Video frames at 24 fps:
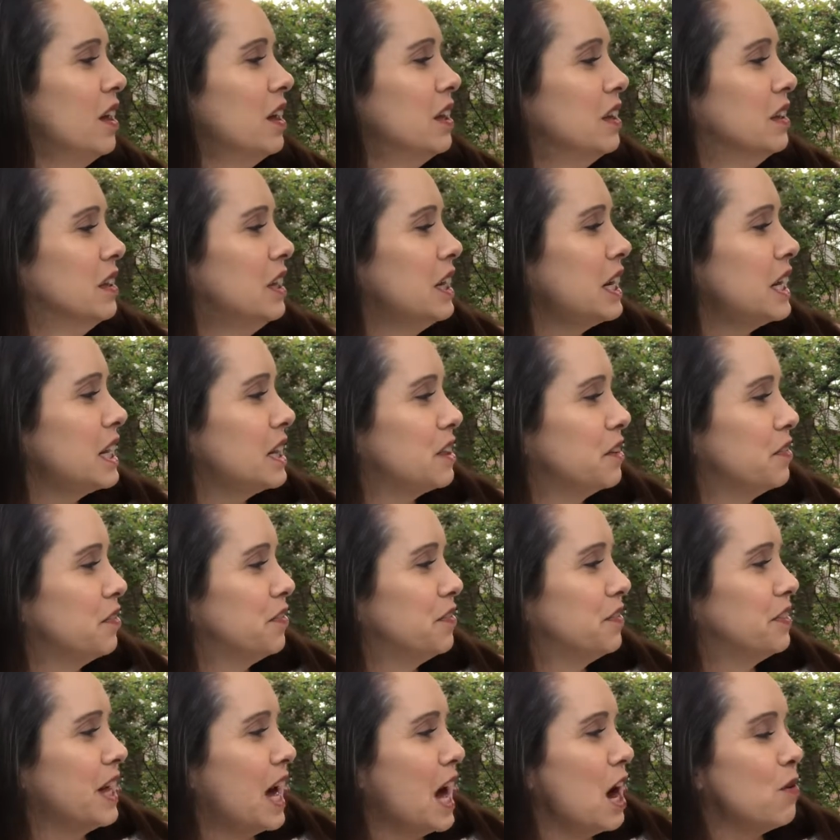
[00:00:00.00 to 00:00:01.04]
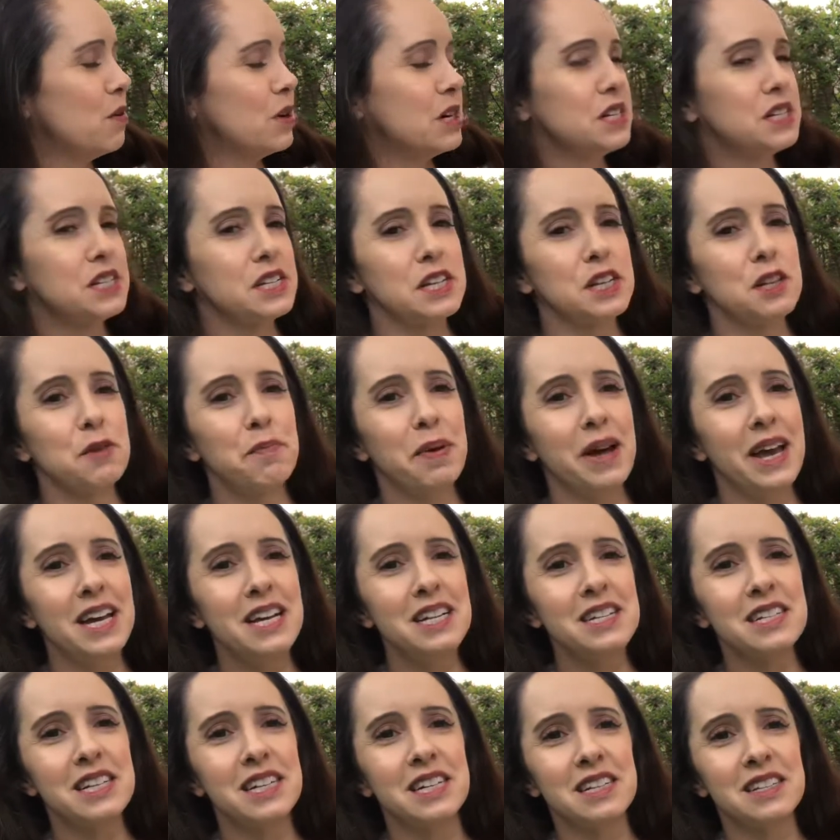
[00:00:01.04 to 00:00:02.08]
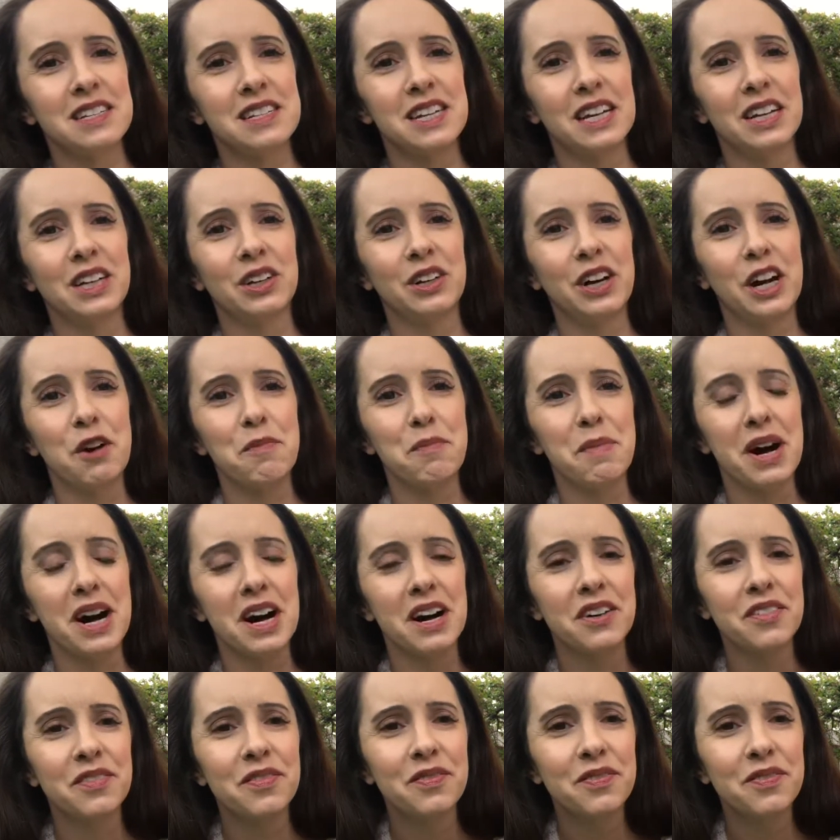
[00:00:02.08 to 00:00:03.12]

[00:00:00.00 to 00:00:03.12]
"Look at the flowers in the painting," said Grandma.